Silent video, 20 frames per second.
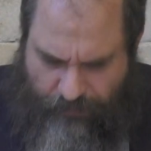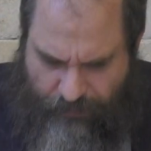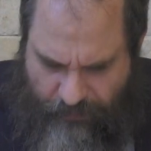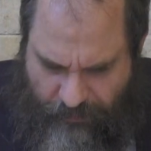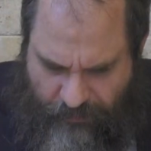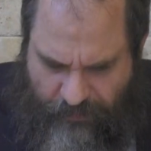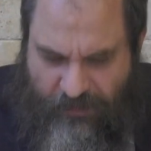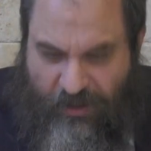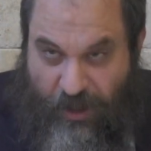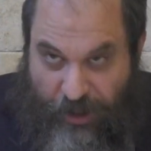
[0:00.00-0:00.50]

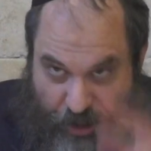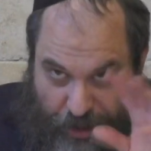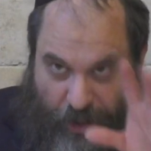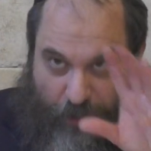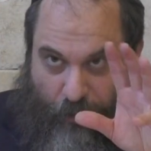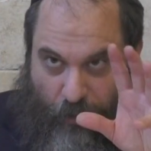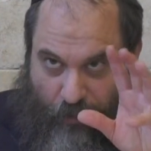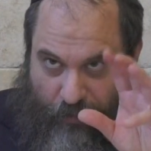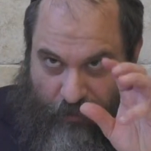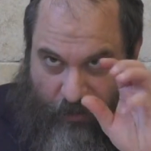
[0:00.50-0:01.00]
The
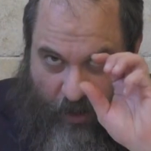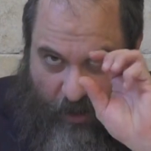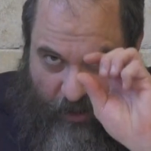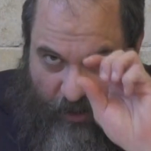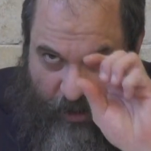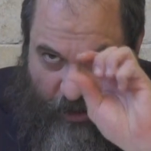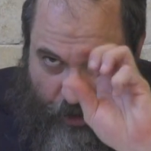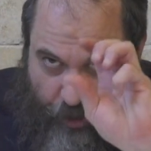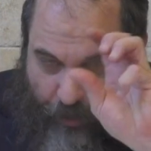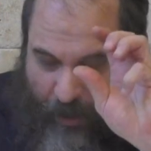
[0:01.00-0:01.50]
Reshimu, a
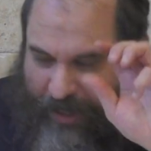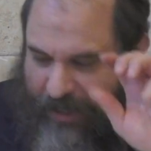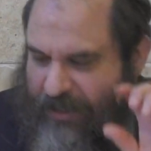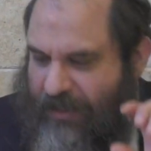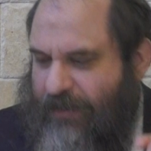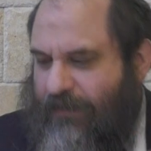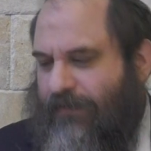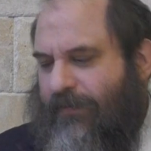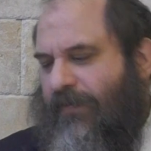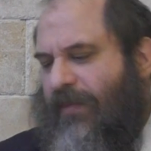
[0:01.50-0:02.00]
little
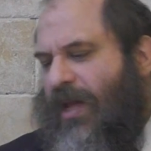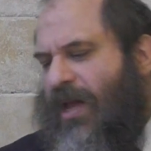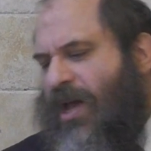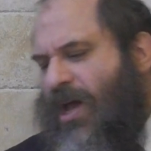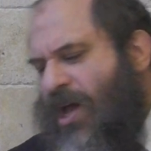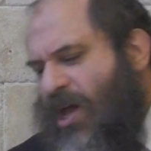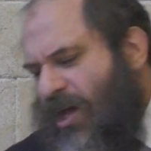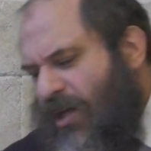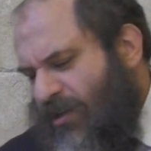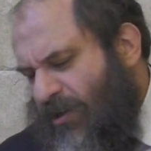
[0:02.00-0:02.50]
trace.
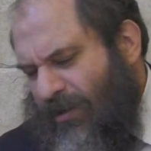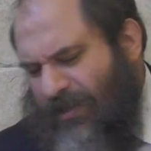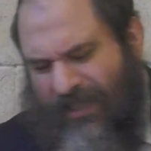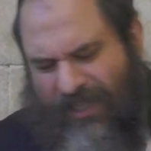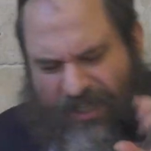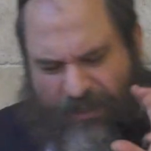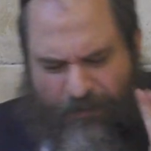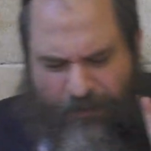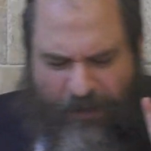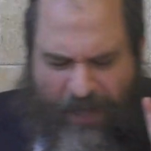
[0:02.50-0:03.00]
So it's
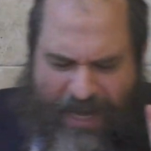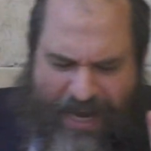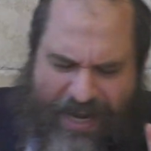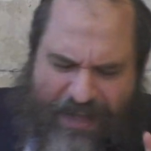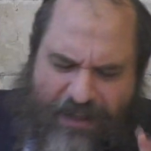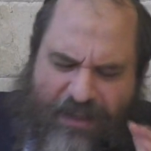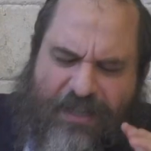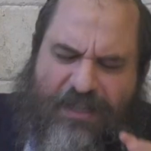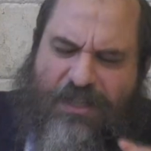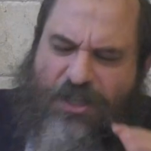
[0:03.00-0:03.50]

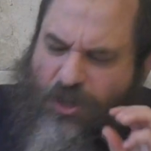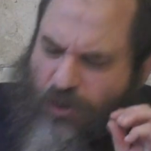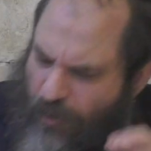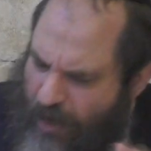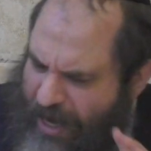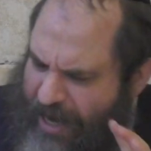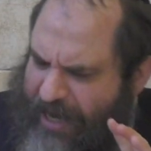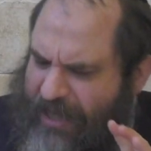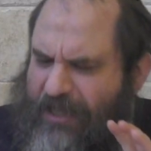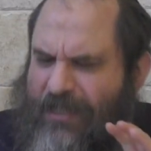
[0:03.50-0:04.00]
explained. This
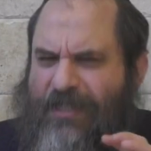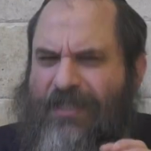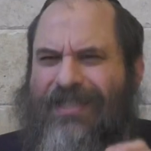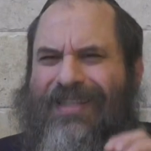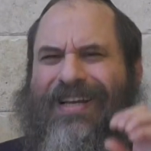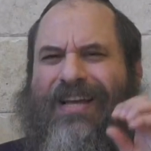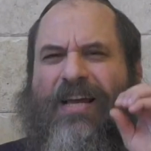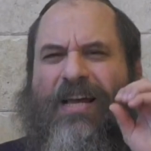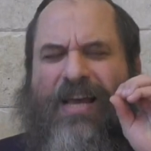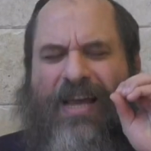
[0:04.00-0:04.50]

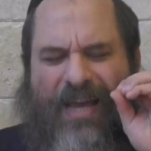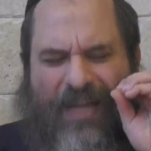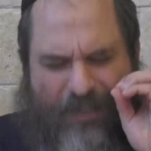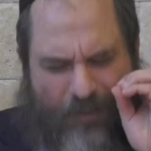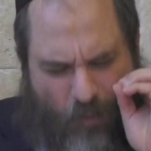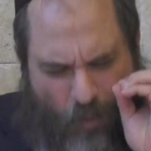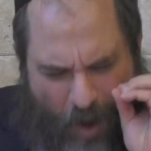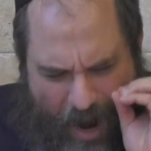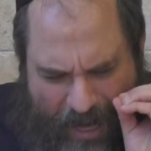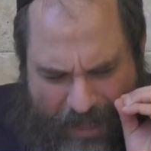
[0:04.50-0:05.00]
trace
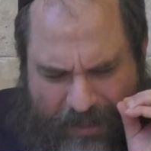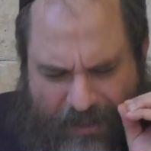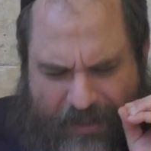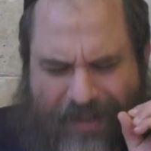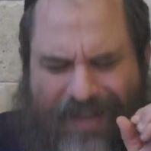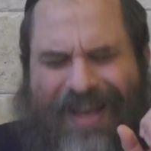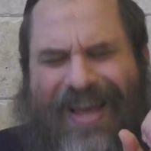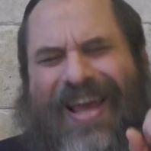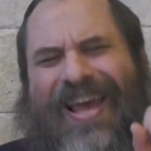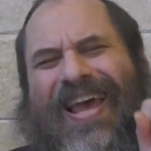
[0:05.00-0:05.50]
is
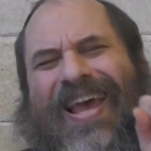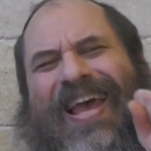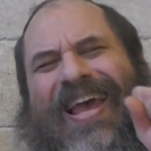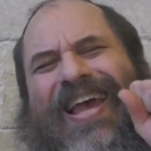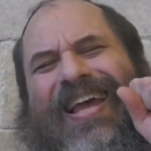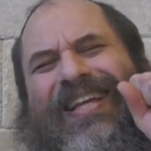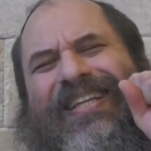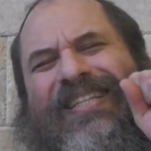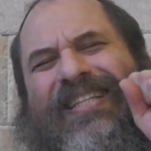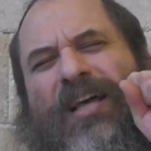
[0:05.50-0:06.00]
what?
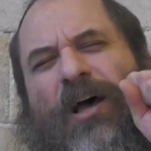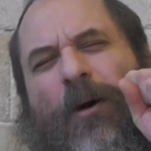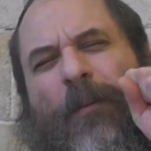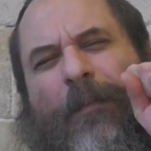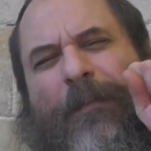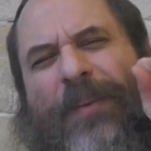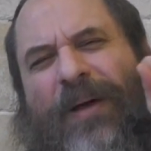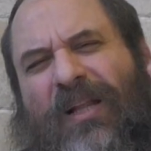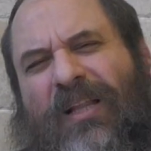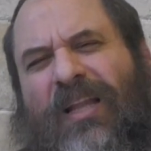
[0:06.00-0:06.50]
Is the
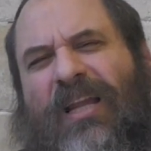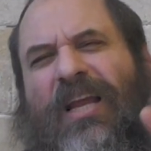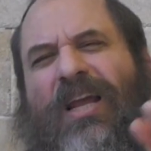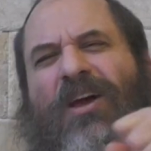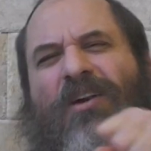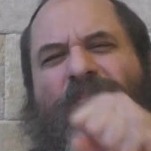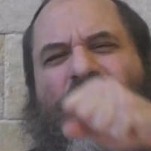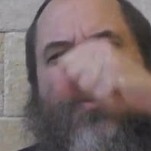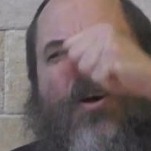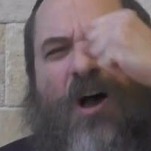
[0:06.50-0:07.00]

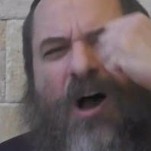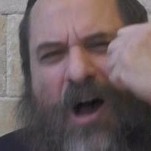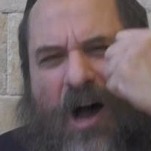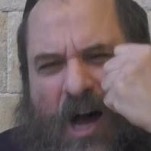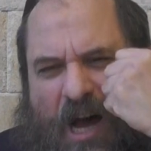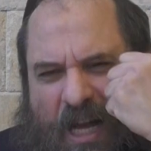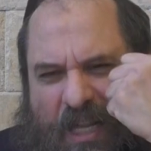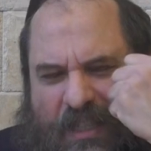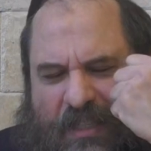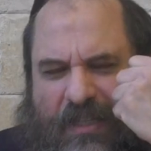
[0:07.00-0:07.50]
ability of
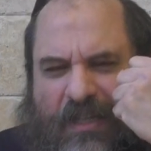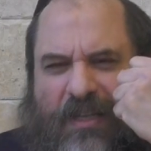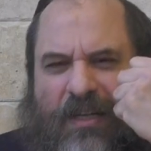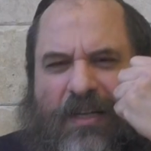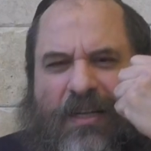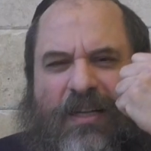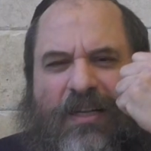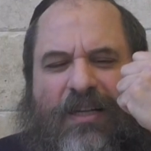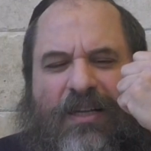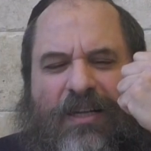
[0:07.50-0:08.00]
God
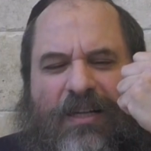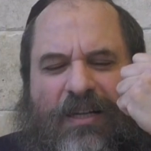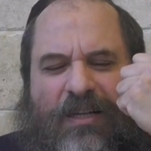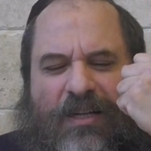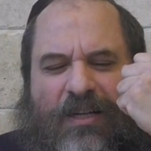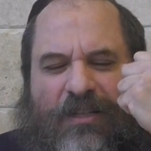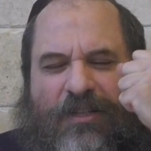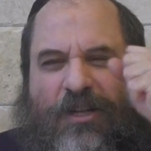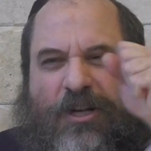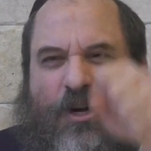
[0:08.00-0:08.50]

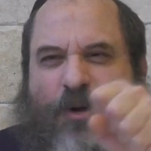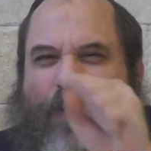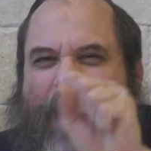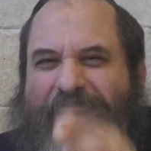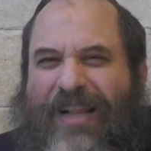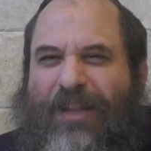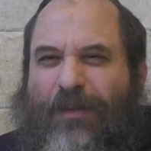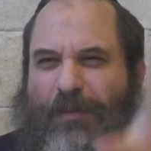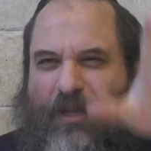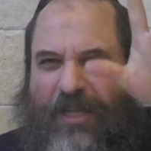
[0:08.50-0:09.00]
to
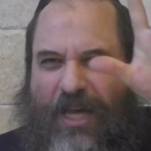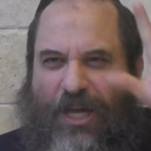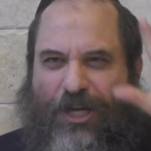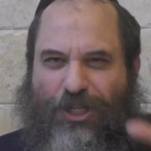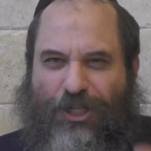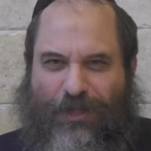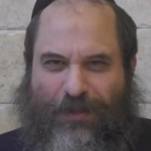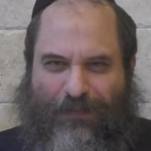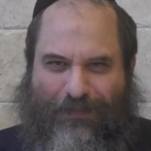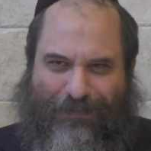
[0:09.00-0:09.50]
create
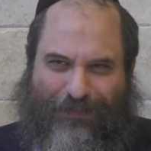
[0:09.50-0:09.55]
limitation.